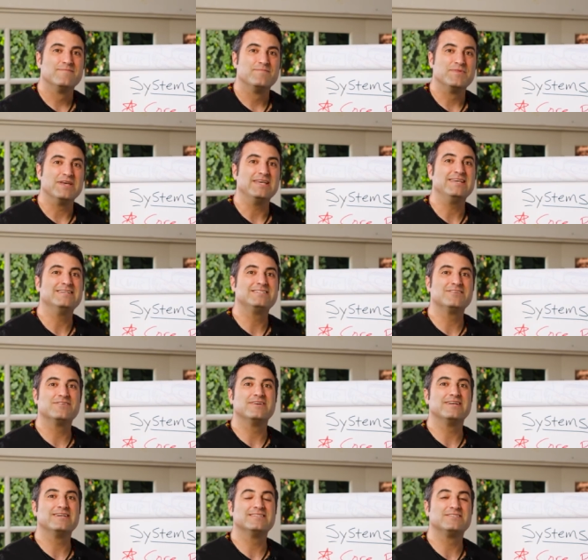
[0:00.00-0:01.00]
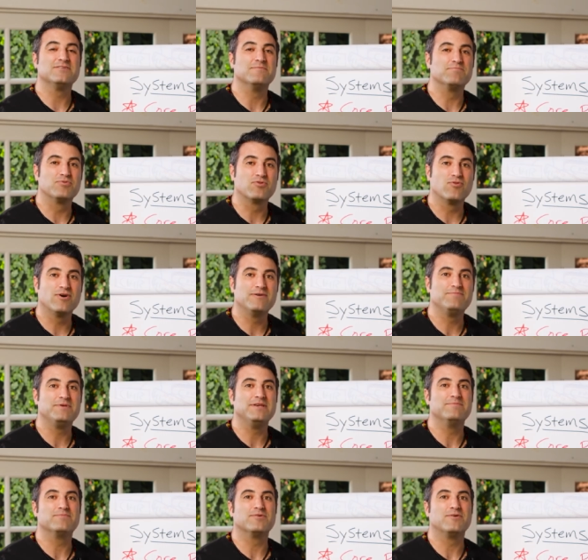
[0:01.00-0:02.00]
The easier it is to employ
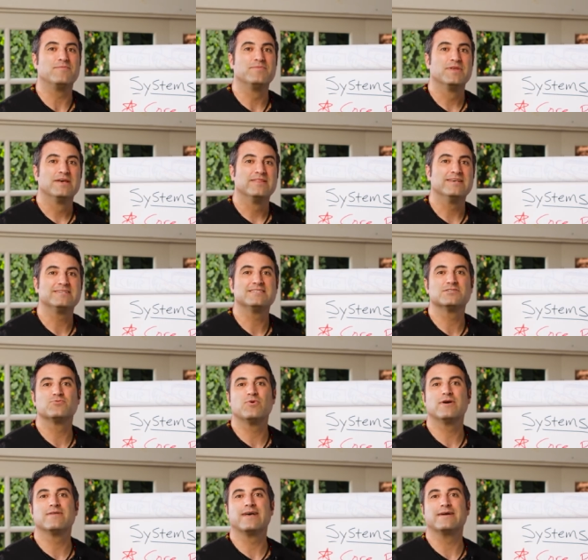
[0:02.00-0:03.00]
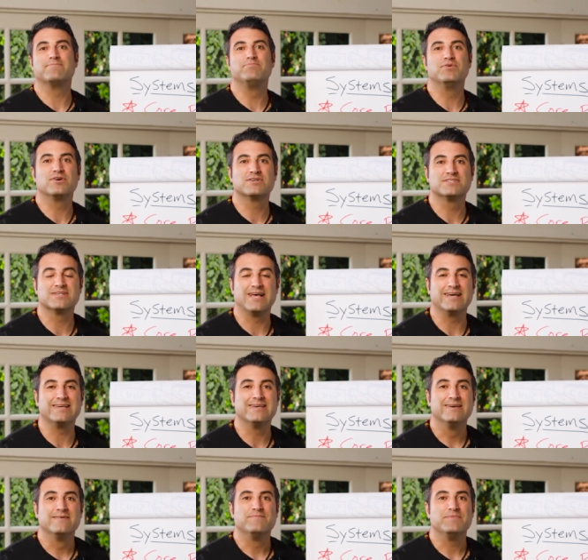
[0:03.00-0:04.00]
people. This is where like books like
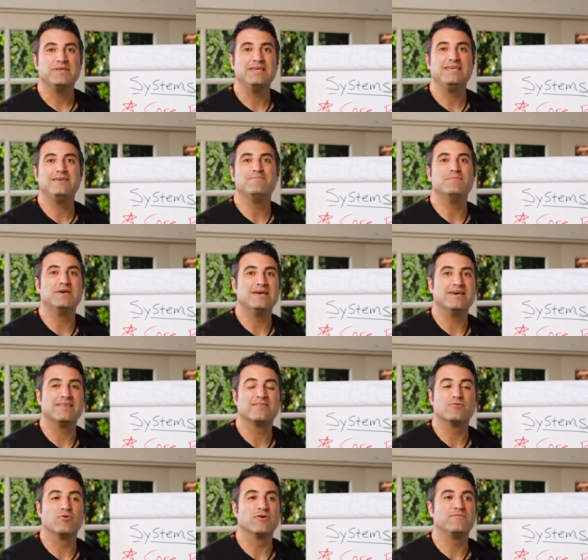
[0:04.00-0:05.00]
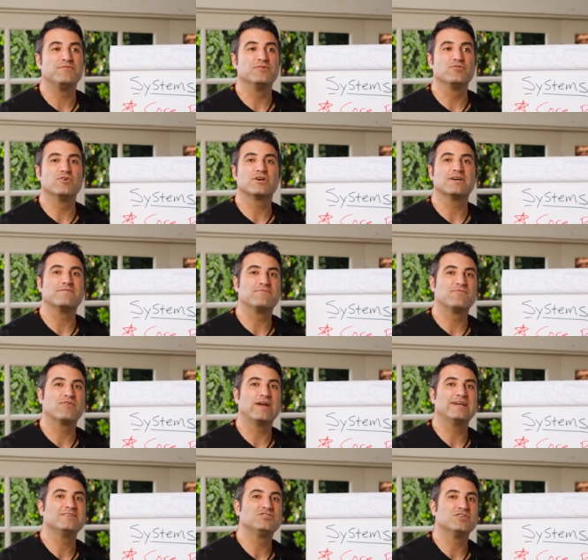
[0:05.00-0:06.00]
E-Myth, or if you look at
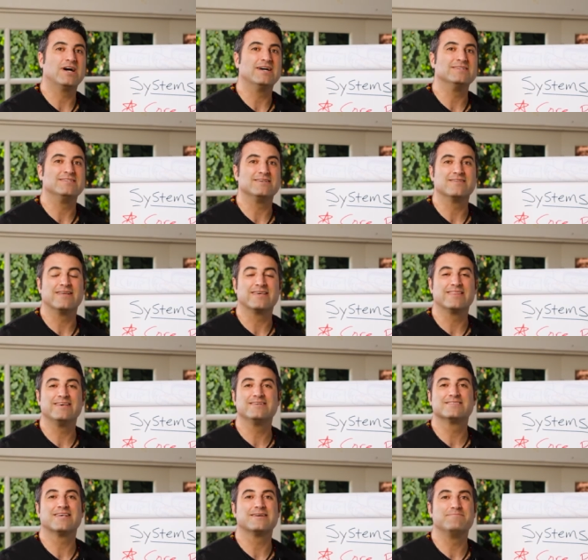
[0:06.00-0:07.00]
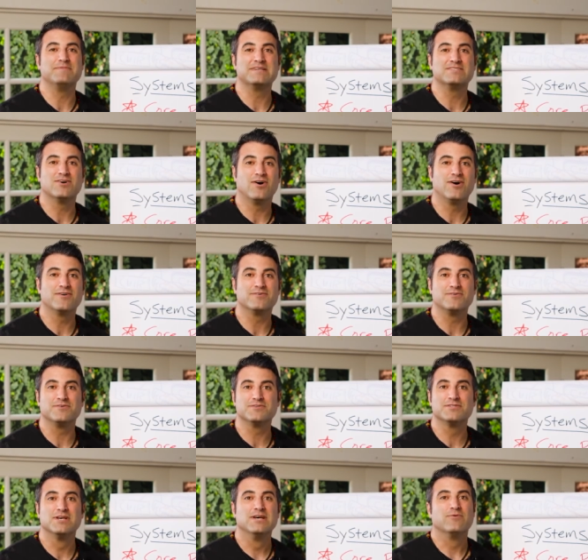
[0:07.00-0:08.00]
franchising, like things like
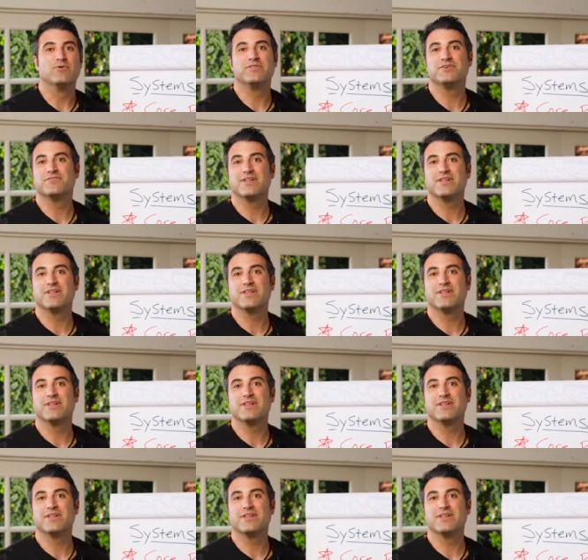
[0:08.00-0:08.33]
McDonald's, whether